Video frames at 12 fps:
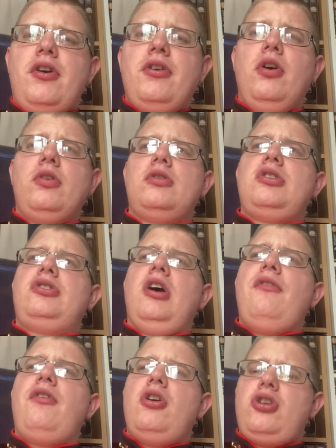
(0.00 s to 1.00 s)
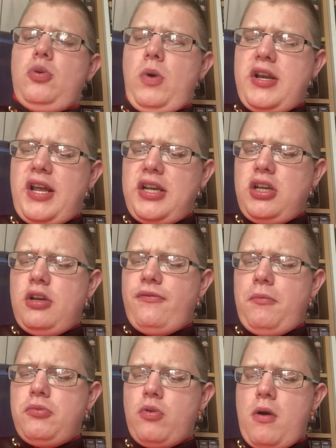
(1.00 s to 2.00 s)
you don't deserve to wear that
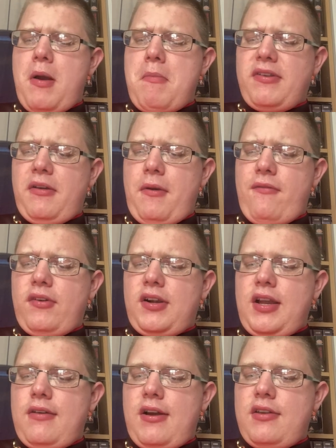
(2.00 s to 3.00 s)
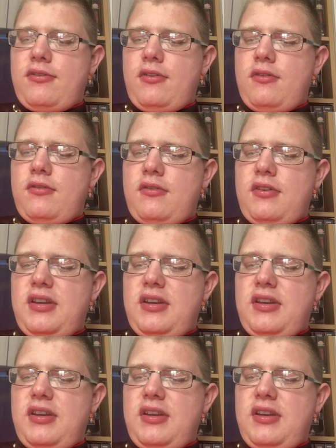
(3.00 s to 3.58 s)
uniform. Do I make myself perfectly clear, Ensign?